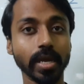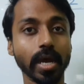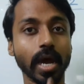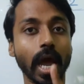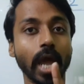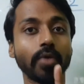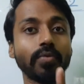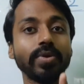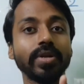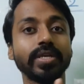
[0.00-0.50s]

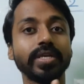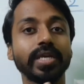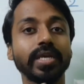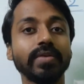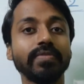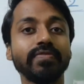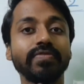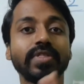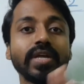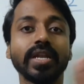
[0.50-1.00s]
I will
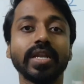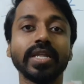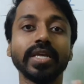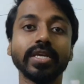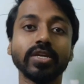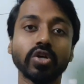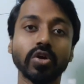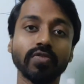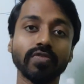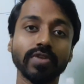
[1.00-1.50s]
give the
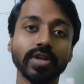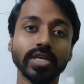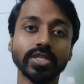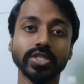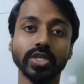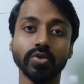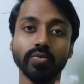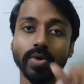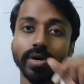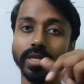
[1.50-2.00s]
link of
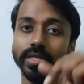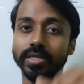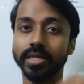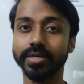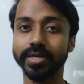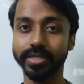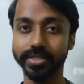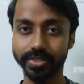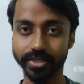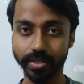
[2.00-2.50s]
lecture 1 in the
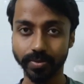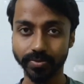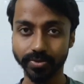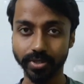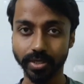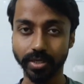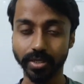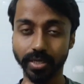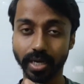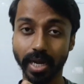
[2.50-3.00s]

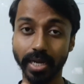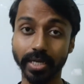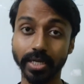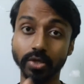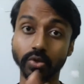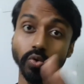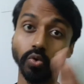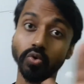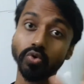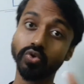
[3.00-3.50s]
description.
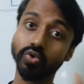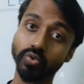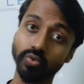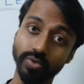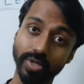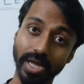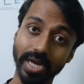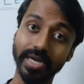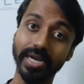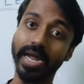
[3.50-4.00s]
Kindly go
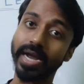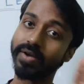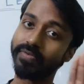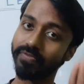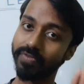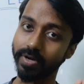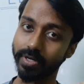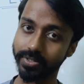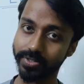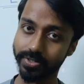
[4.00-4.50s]
through that at
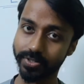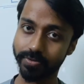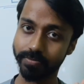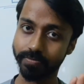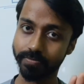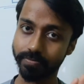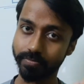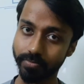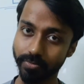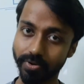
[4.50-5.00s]
first,
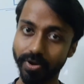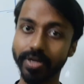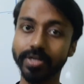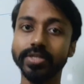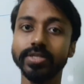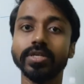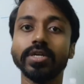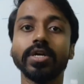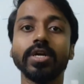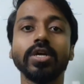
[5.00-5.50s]

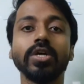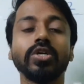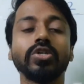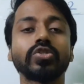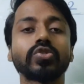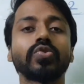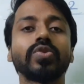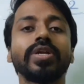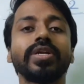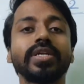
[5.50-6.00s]
right?
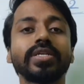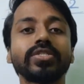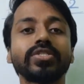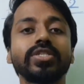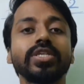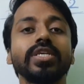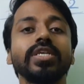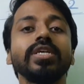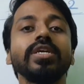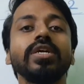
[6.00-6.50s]
So let us
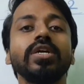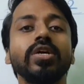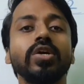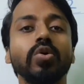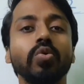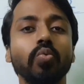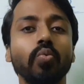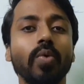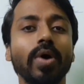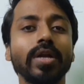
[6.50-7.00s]
see
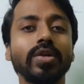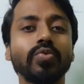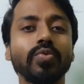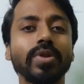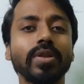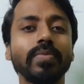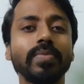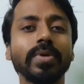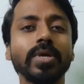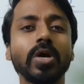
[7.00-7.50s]
what
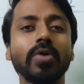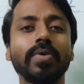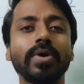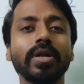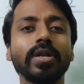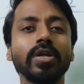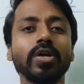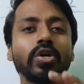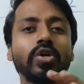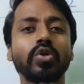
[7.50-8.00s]
will be
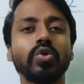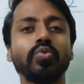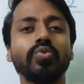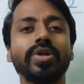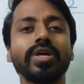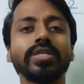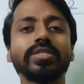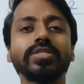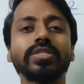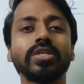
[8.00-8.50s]
our
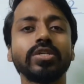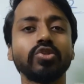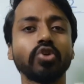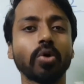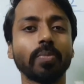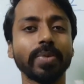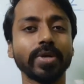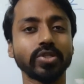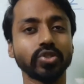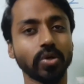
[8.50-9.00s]
today's
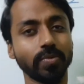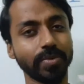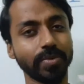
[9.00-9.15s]
topics of